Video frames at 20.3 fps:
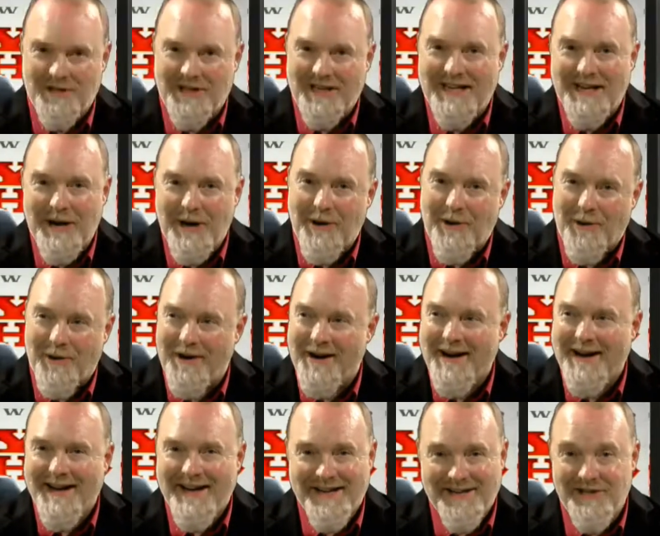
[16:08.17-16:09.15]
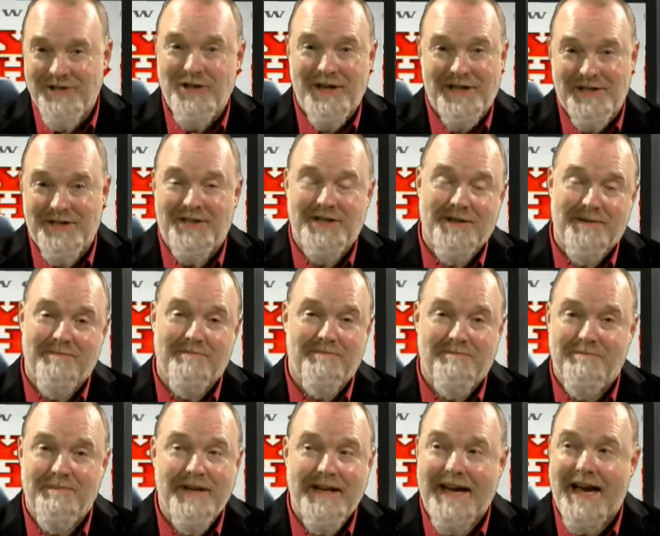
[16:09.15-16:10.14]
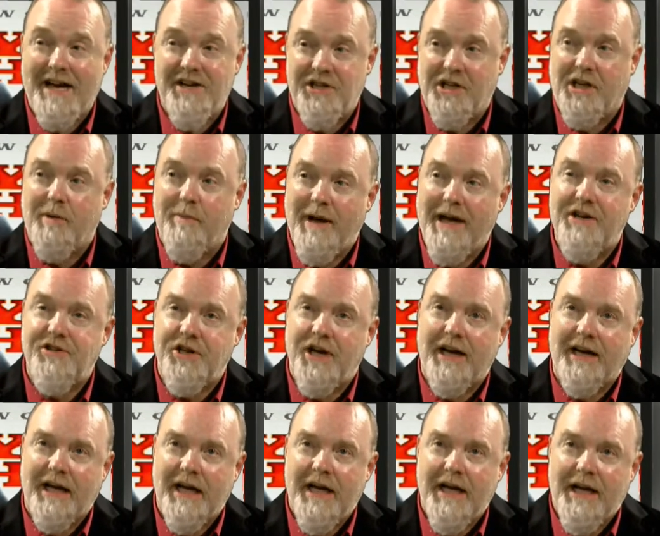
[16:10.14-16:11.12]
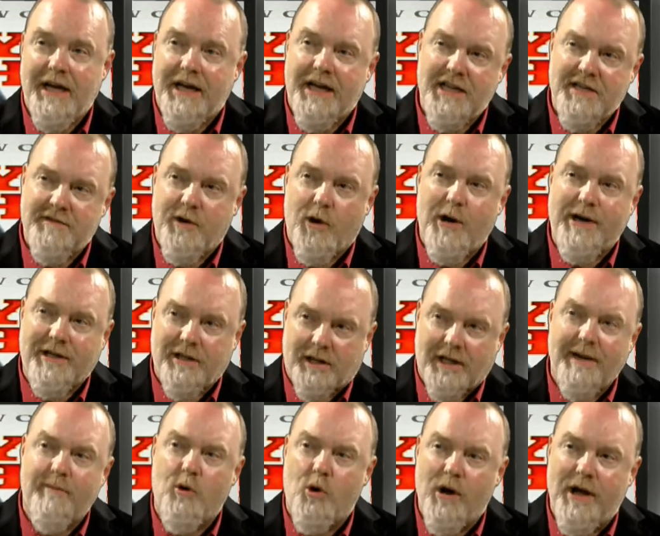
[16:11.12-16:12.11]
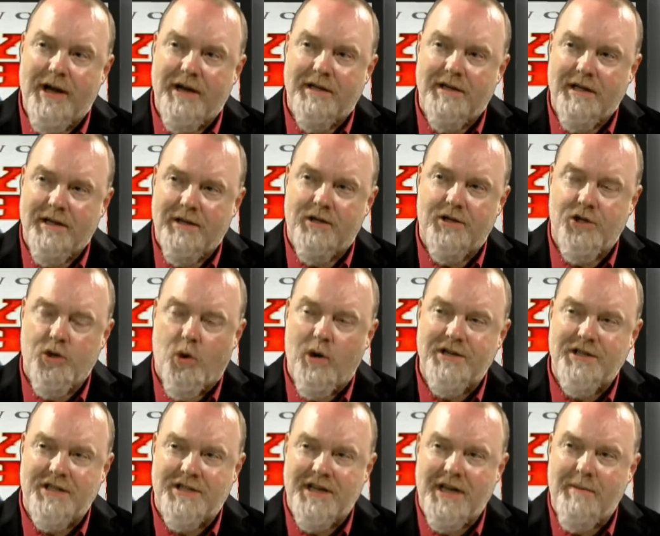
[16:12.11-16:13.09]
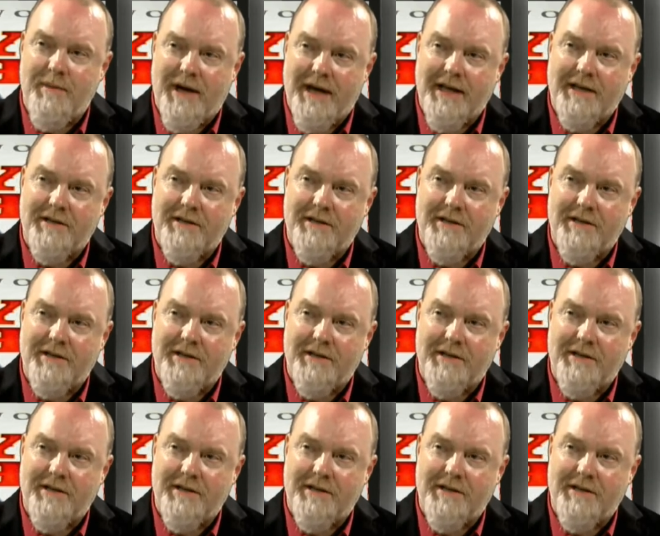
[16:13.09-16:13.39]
year just to be cashing a paycheck. He's very deliberate oh, in yeah. the choices he makes.